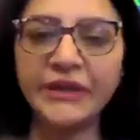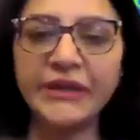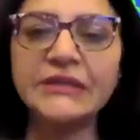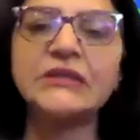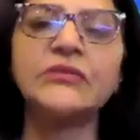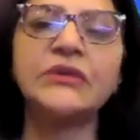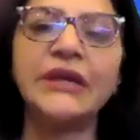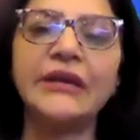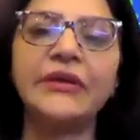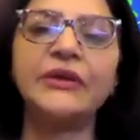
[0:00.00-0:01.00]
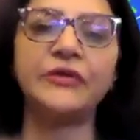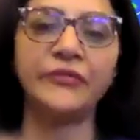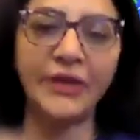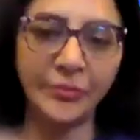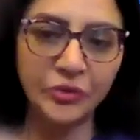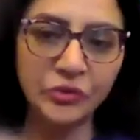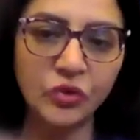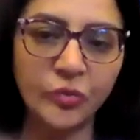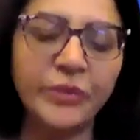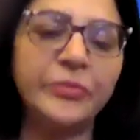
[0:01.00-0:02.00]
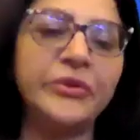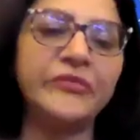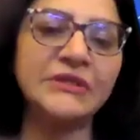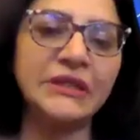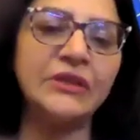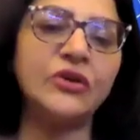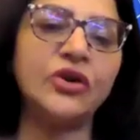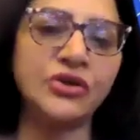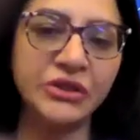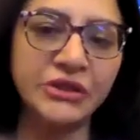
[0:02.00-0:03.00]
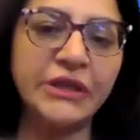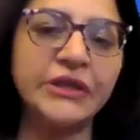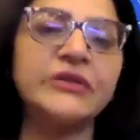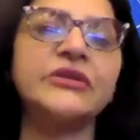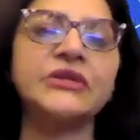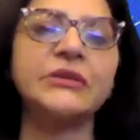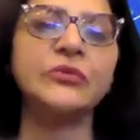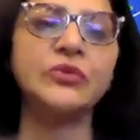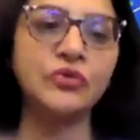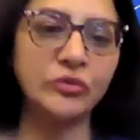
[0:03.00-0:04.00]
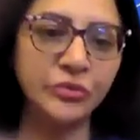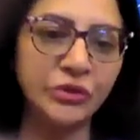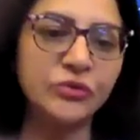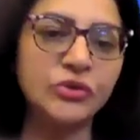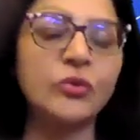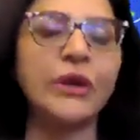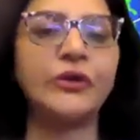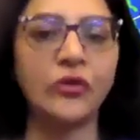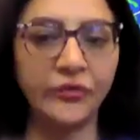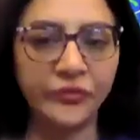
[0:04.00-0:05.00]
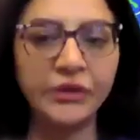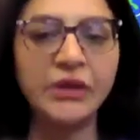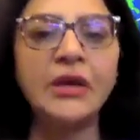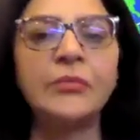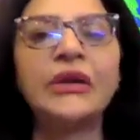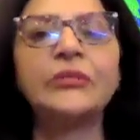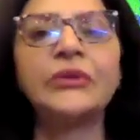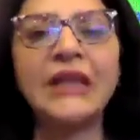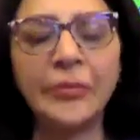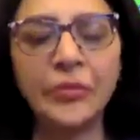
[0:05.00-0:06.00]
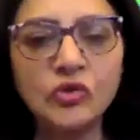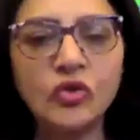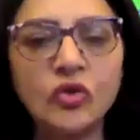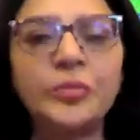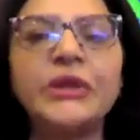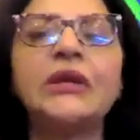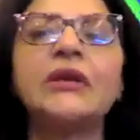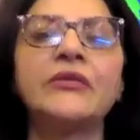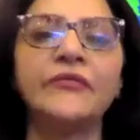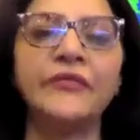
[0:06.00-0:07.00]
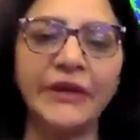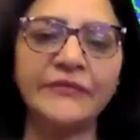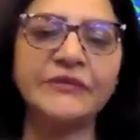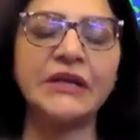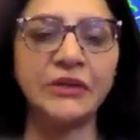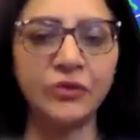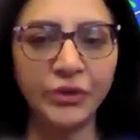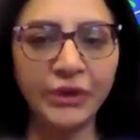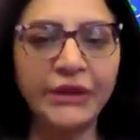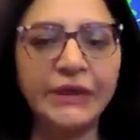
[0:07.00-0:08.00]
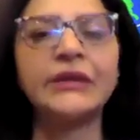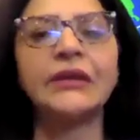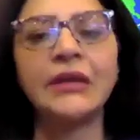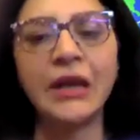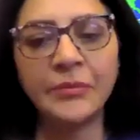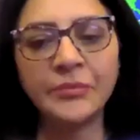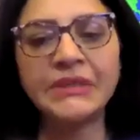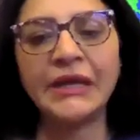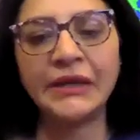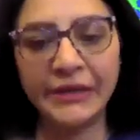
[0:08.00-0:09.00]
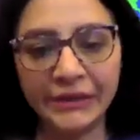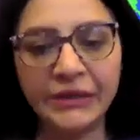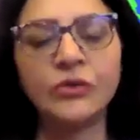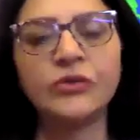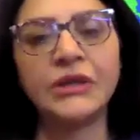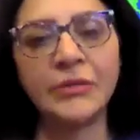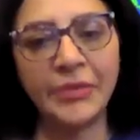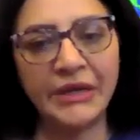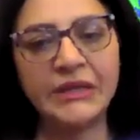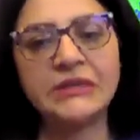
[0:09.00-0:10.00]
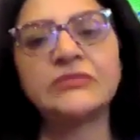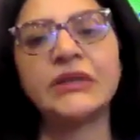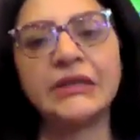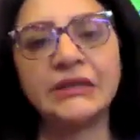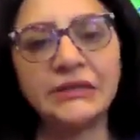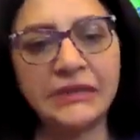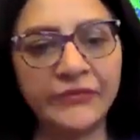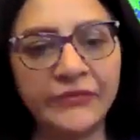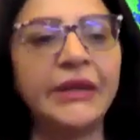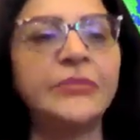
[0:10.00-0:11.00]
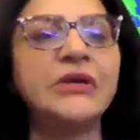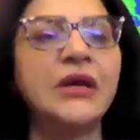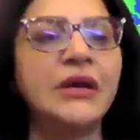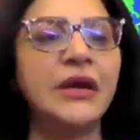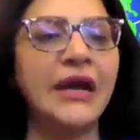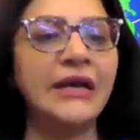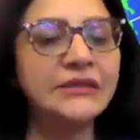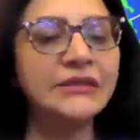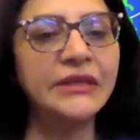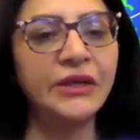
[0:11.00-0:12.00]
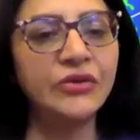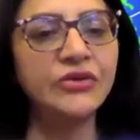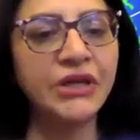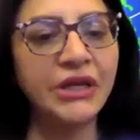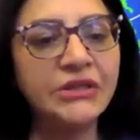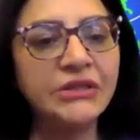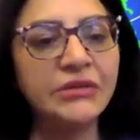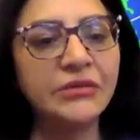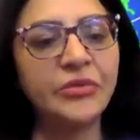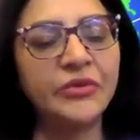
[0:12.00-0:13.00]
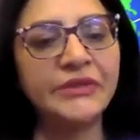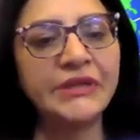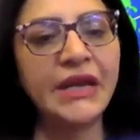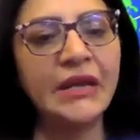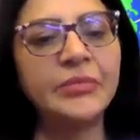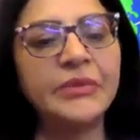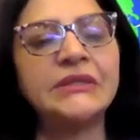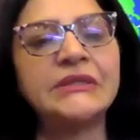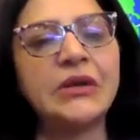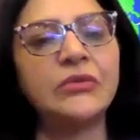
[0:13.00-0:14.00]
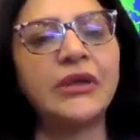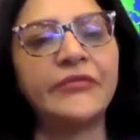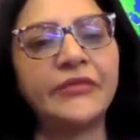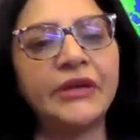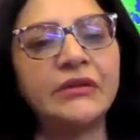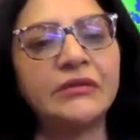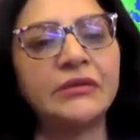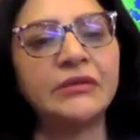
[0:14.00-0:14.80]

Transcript: cases with the advent of laparoscopy, previously the Ochsner-Sharon regime used to be used quite often, but with laparoscopy, we have started going in lumps and taking out the appendix when it is inflamed. Has the scenario changed, Professor Alp, in South Africa?